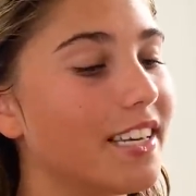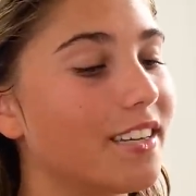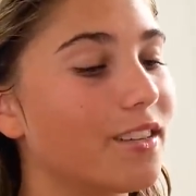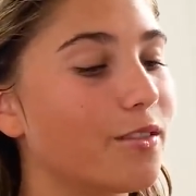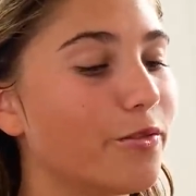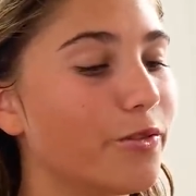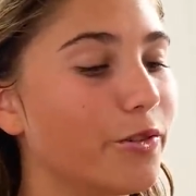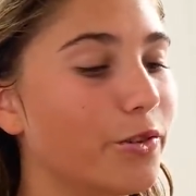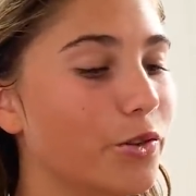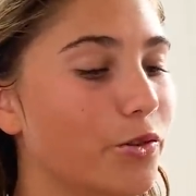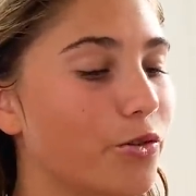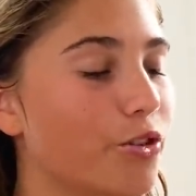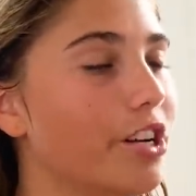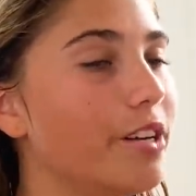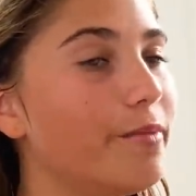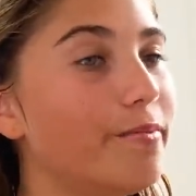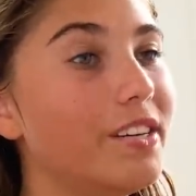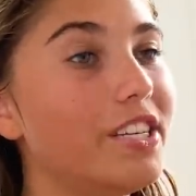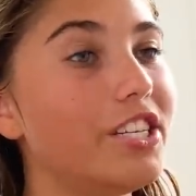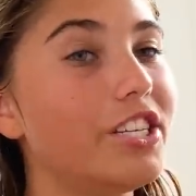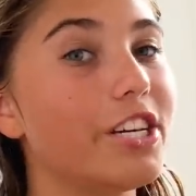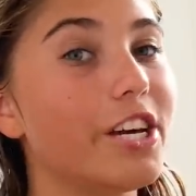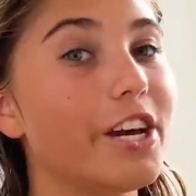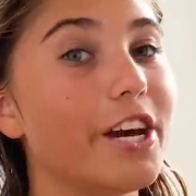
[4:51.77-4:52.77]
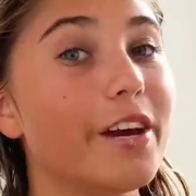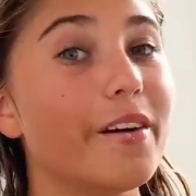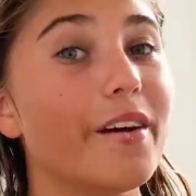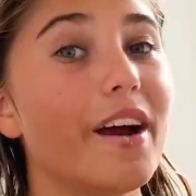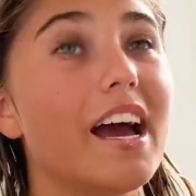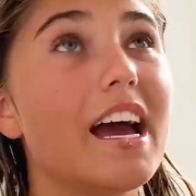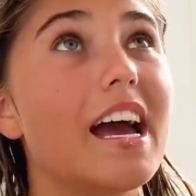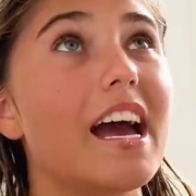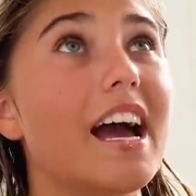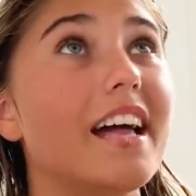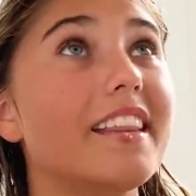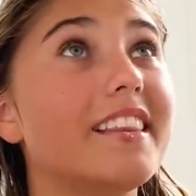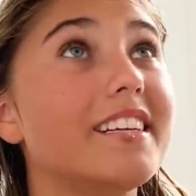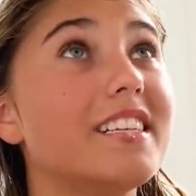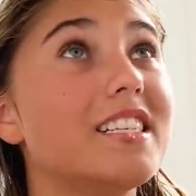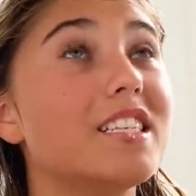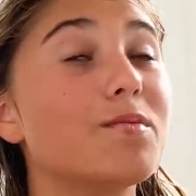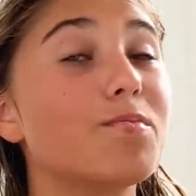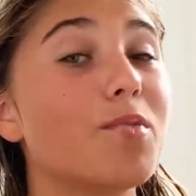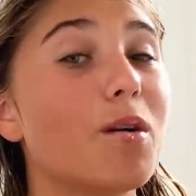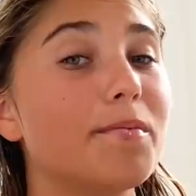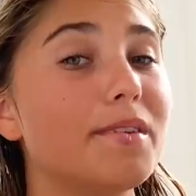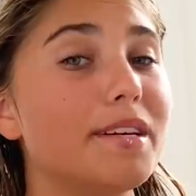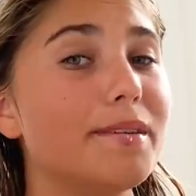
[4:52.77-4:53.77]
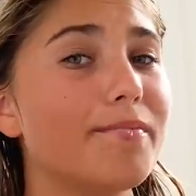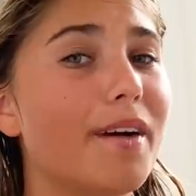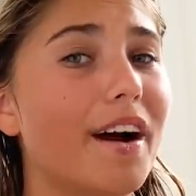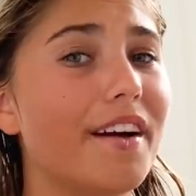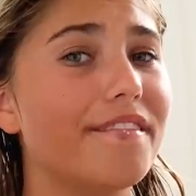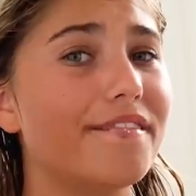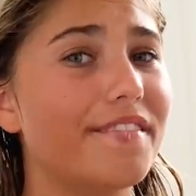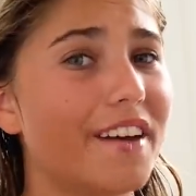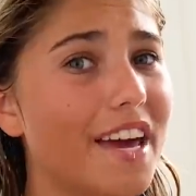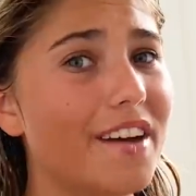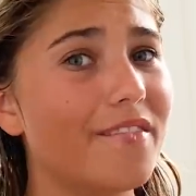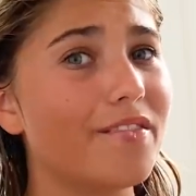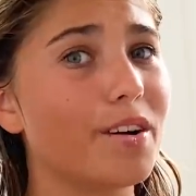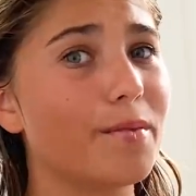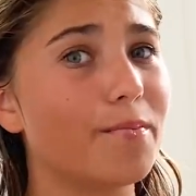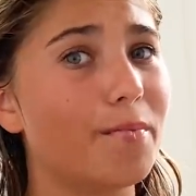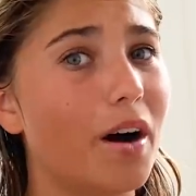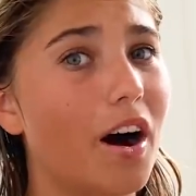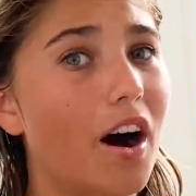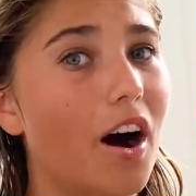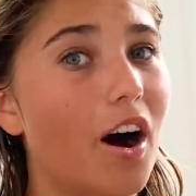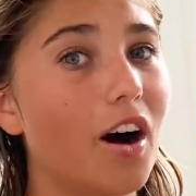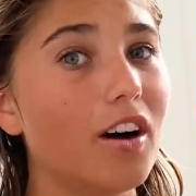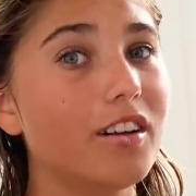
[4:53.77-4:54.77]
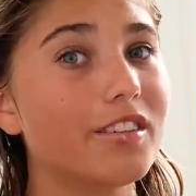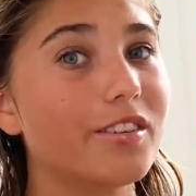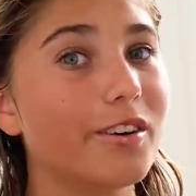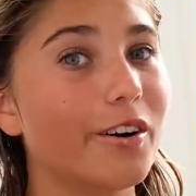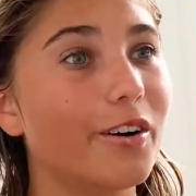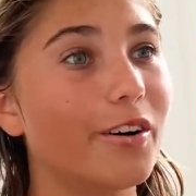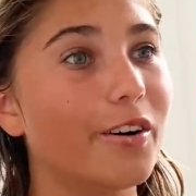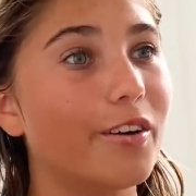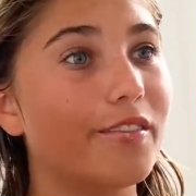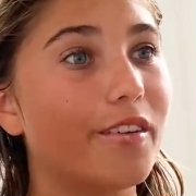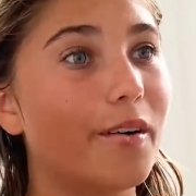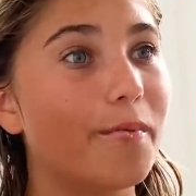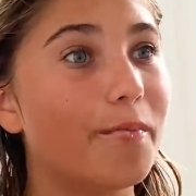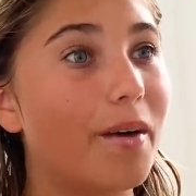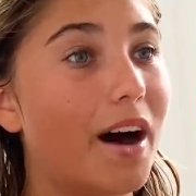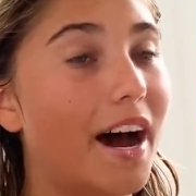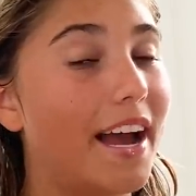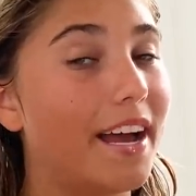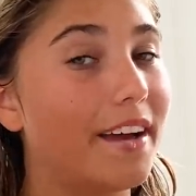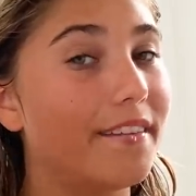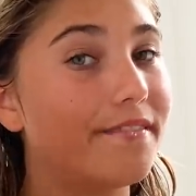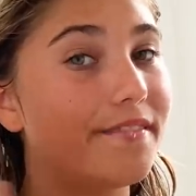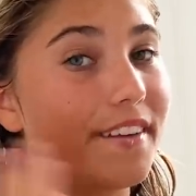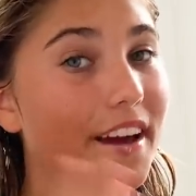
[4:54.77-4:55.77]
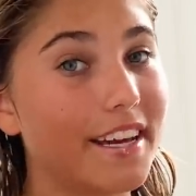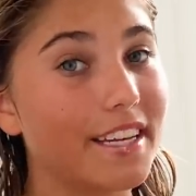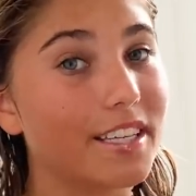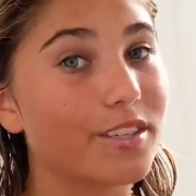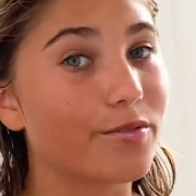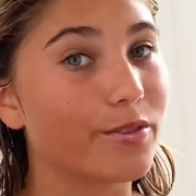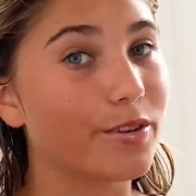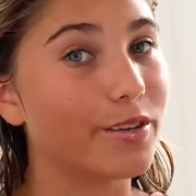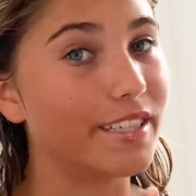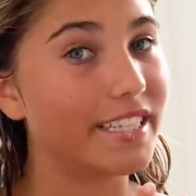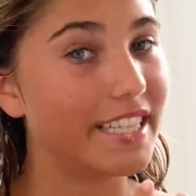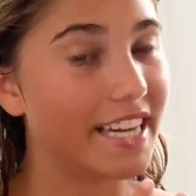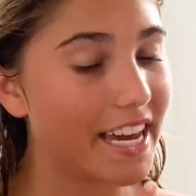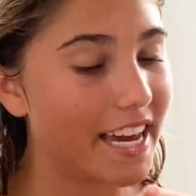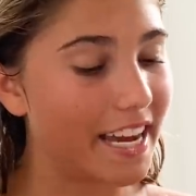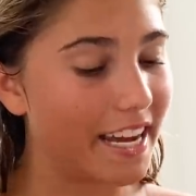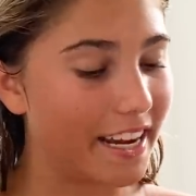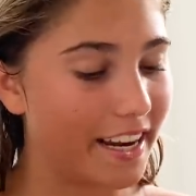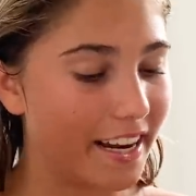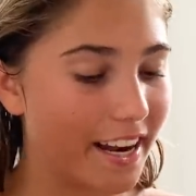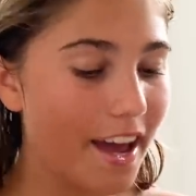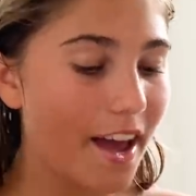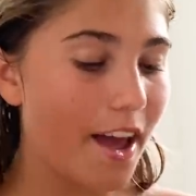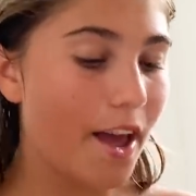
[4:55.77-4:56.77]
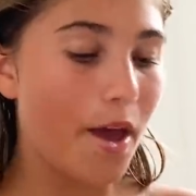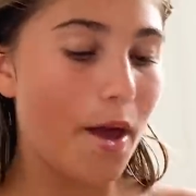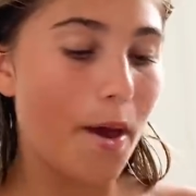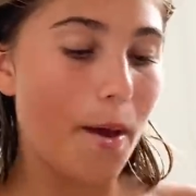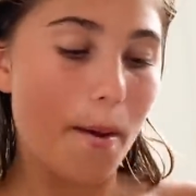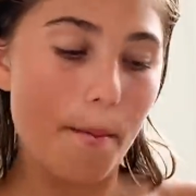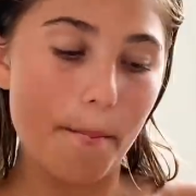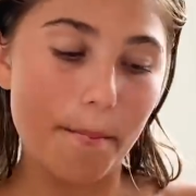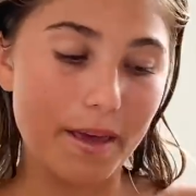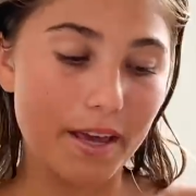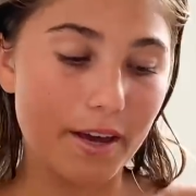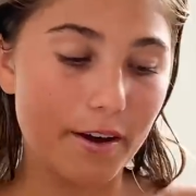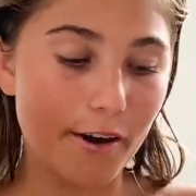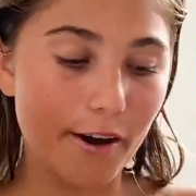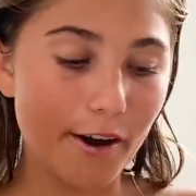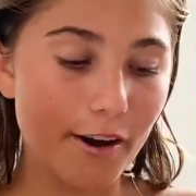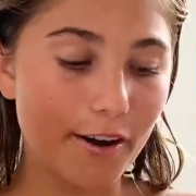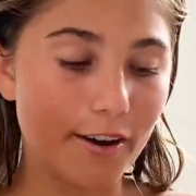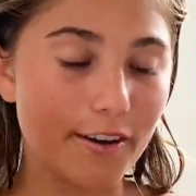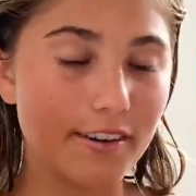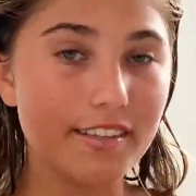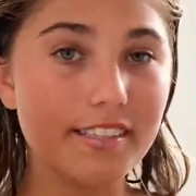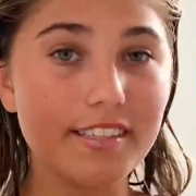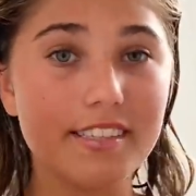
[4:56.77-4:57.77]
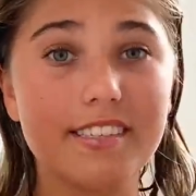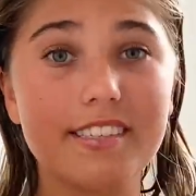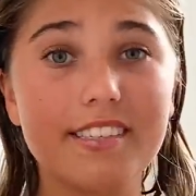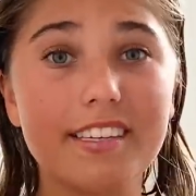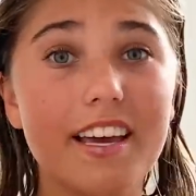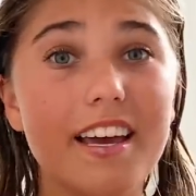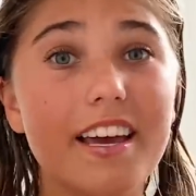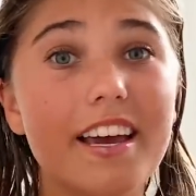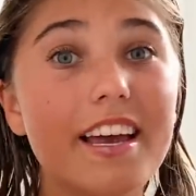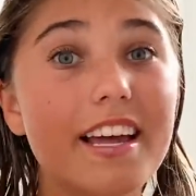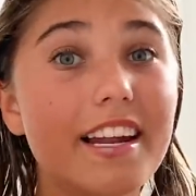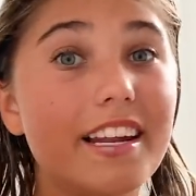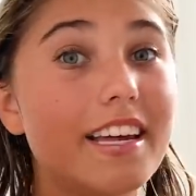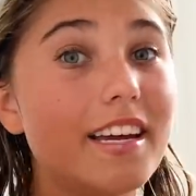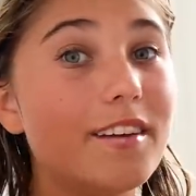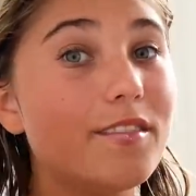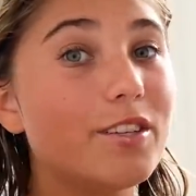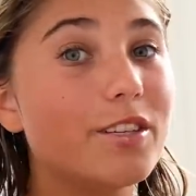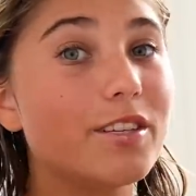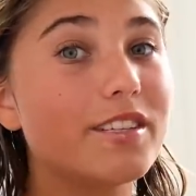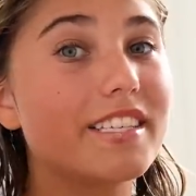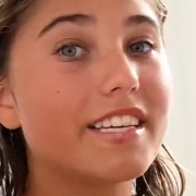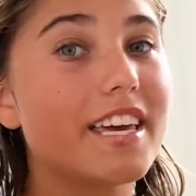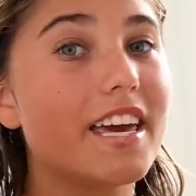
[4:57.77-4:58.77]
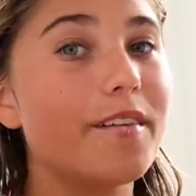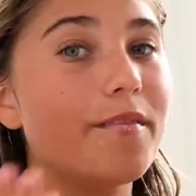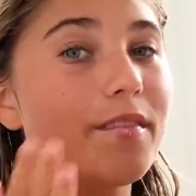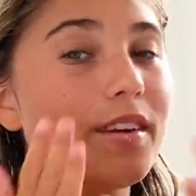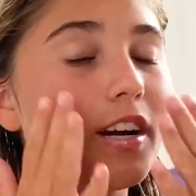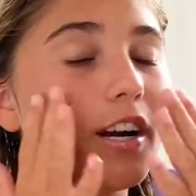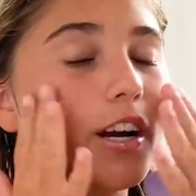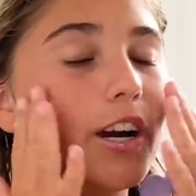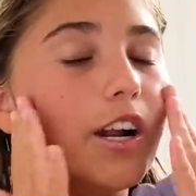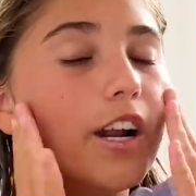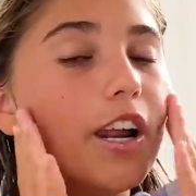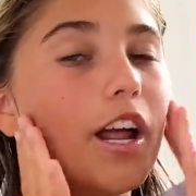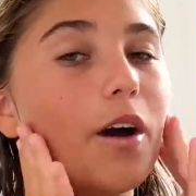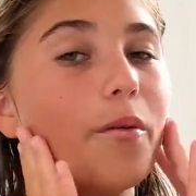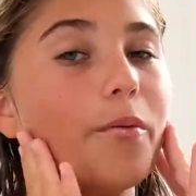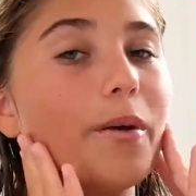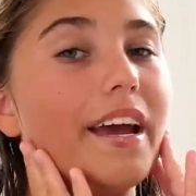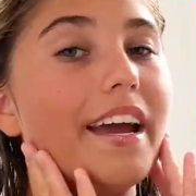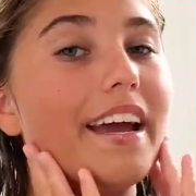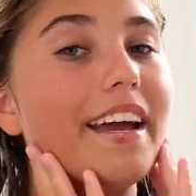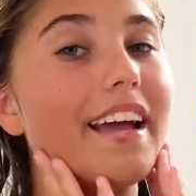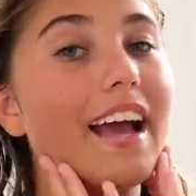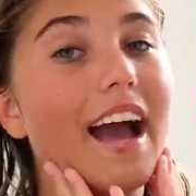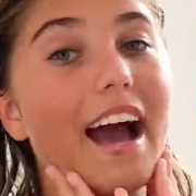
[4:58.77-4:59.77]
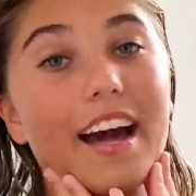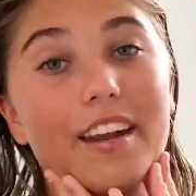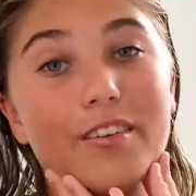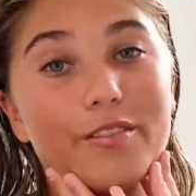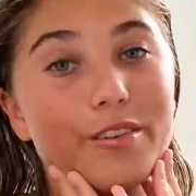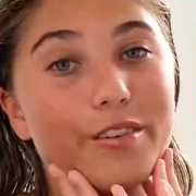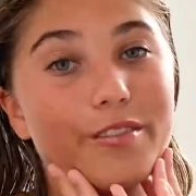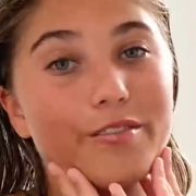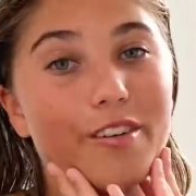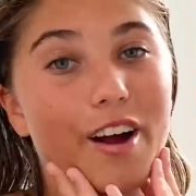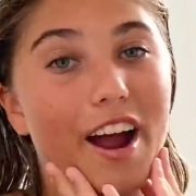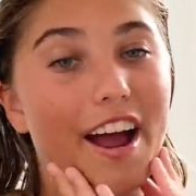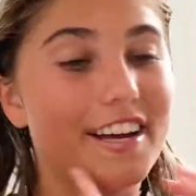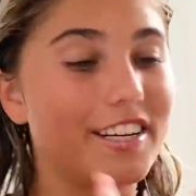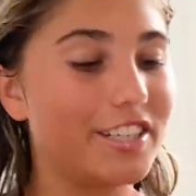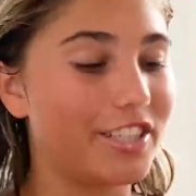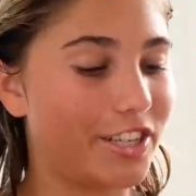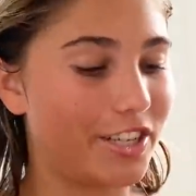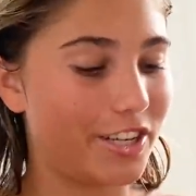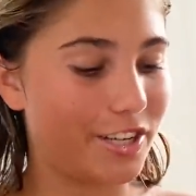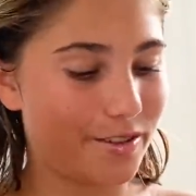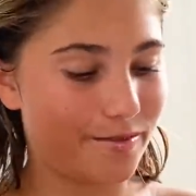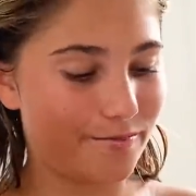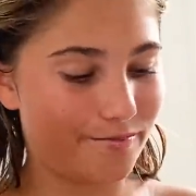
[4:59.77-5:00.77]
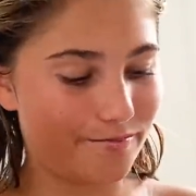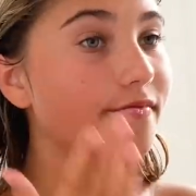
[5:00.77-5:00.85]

It's called Dreamy Dew, and this is probably my favourite part of my face routine because it leaves your skin glowy and refreshed.